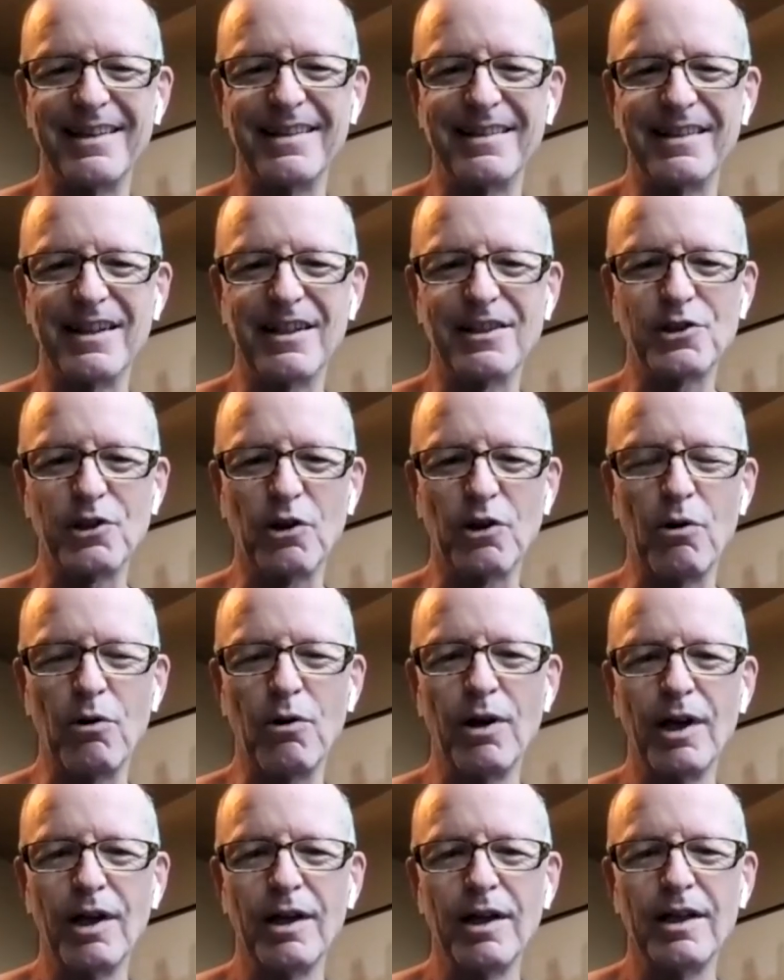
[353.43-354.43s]
And so
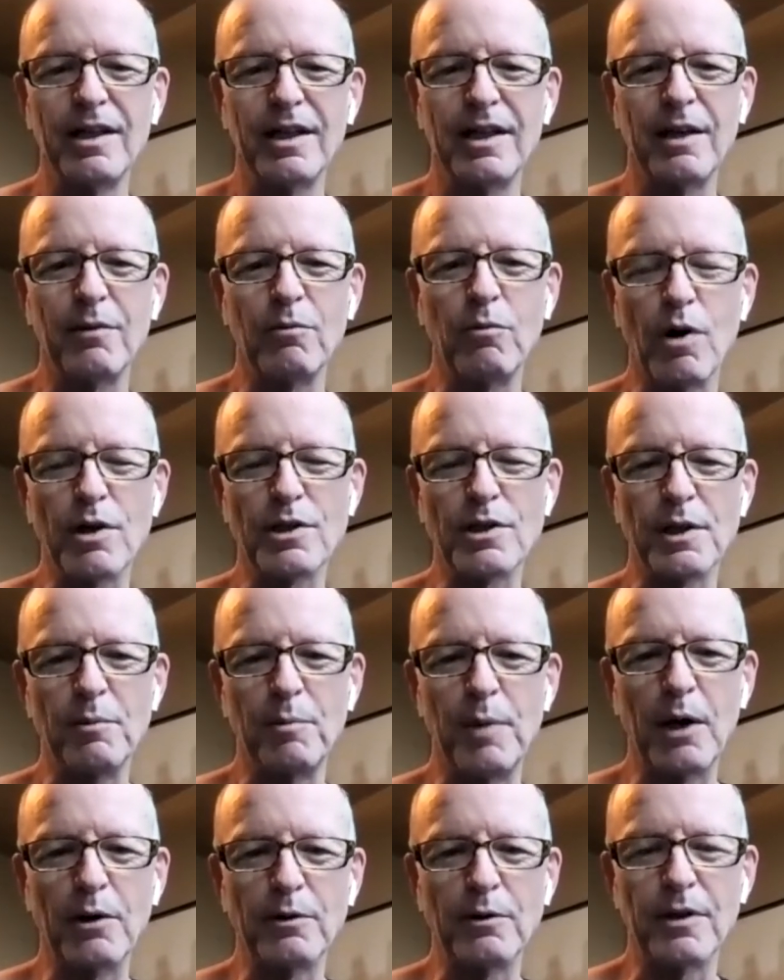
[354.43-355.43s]
it wasn't
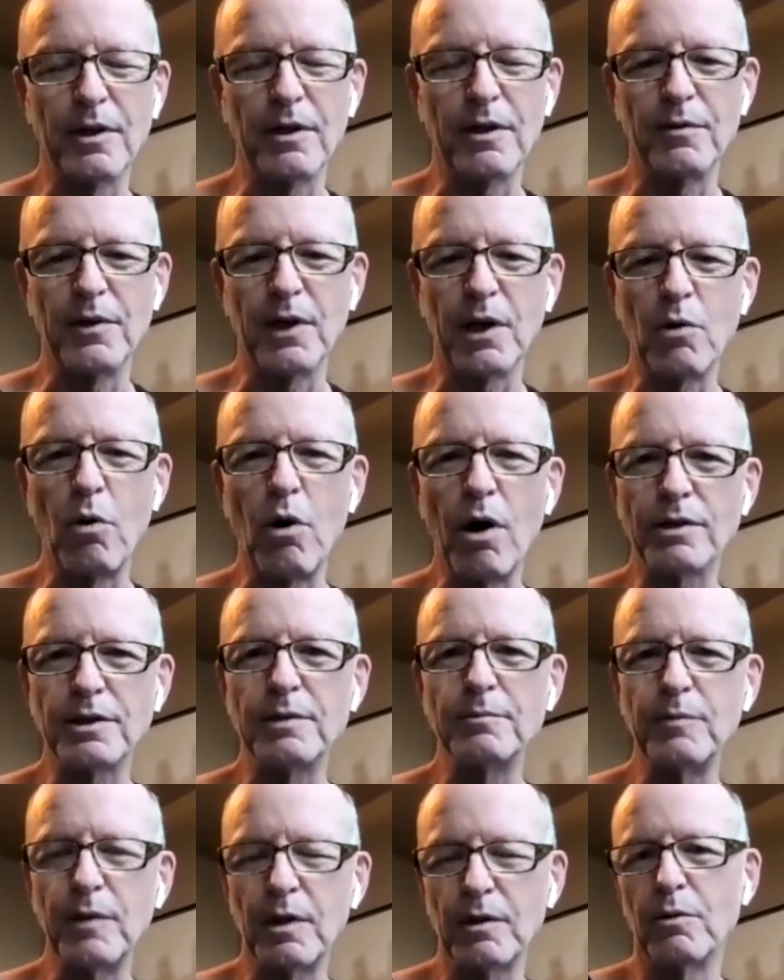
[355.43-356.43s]
about the
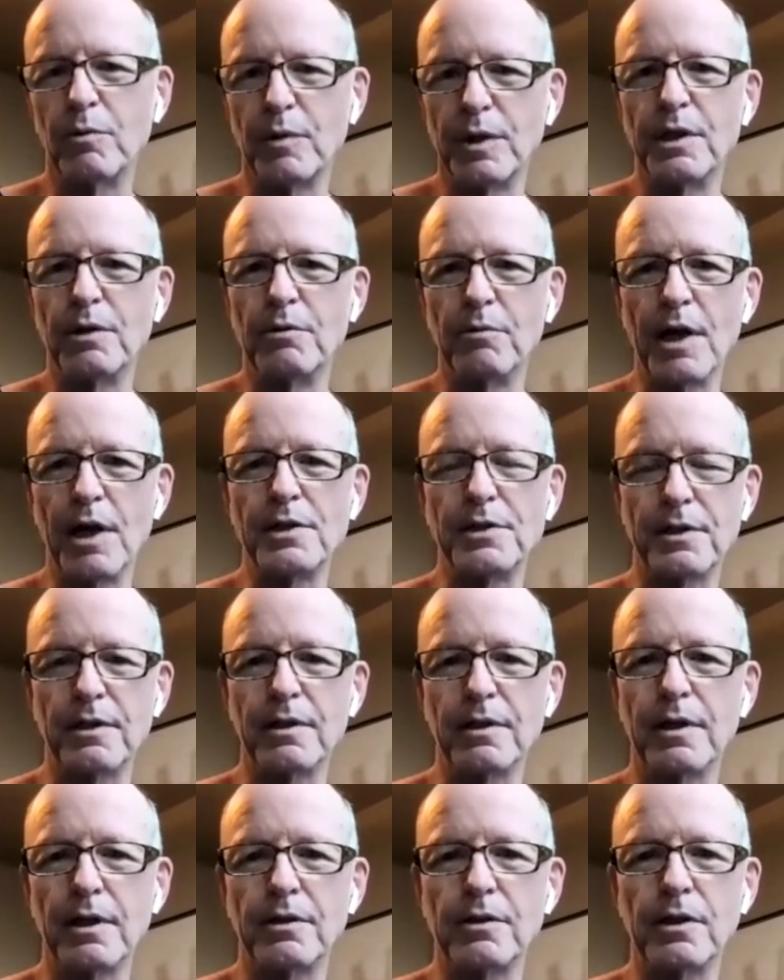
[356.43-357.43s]
quantum, although we did raise
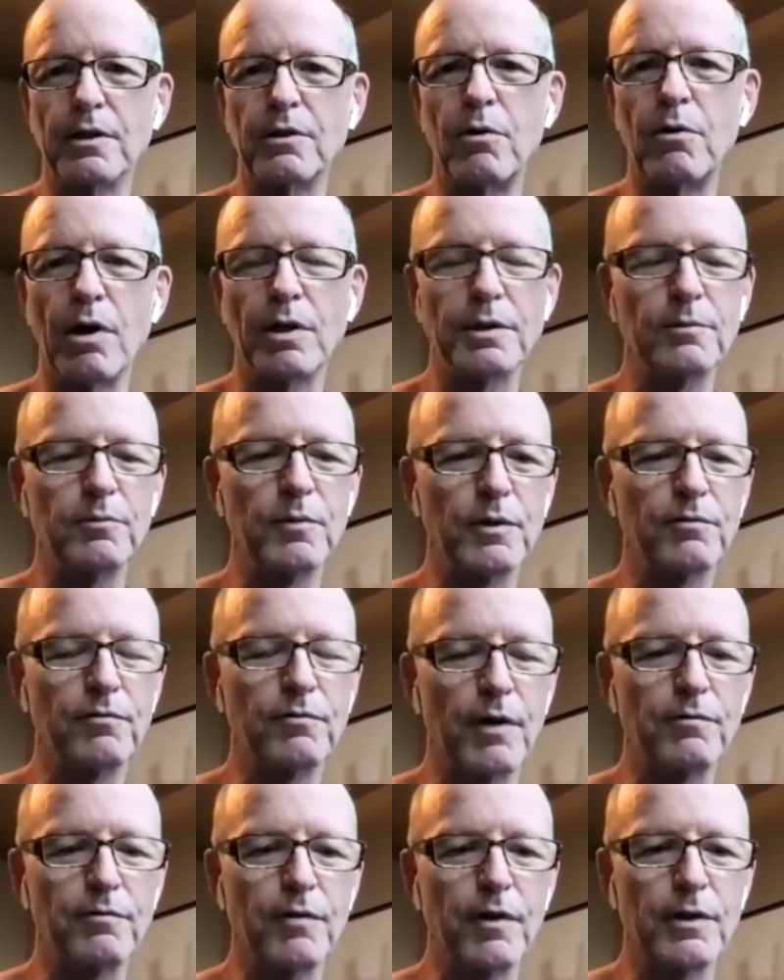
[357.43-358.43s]
a good quantum with
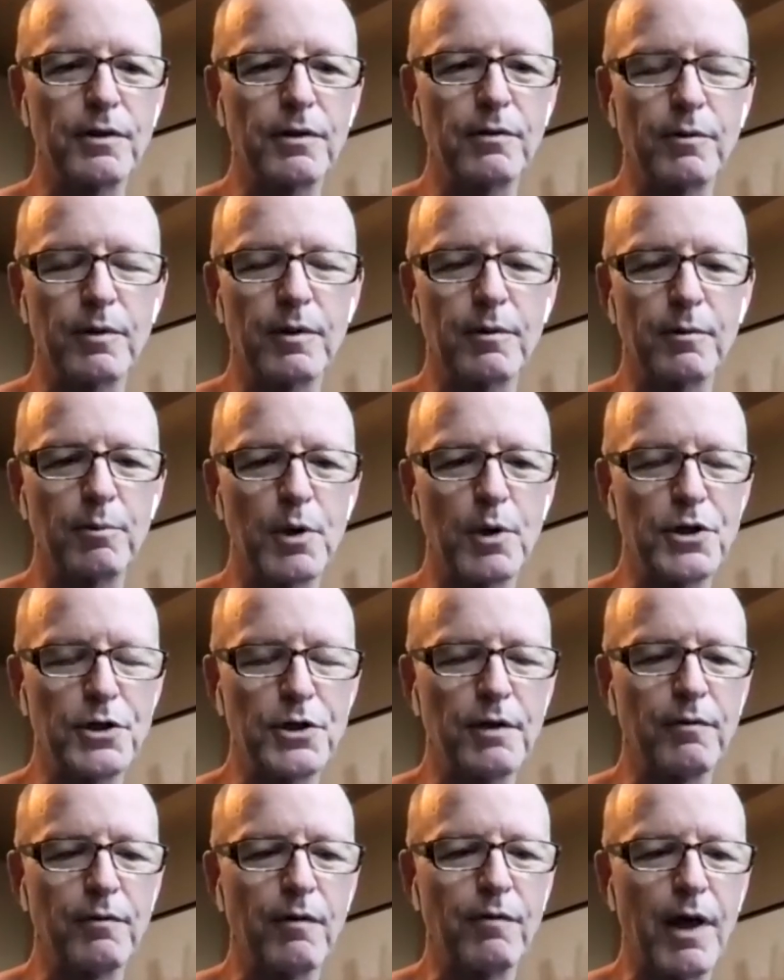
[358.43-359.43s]
front funder. I'm
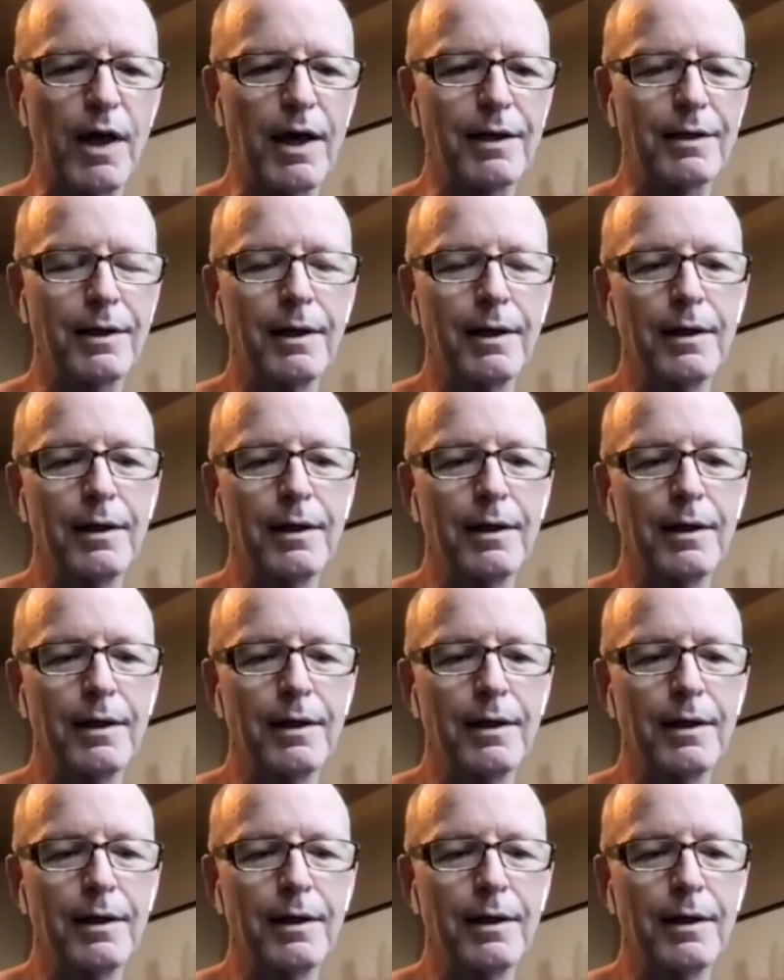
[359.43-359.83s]
appreciative of that.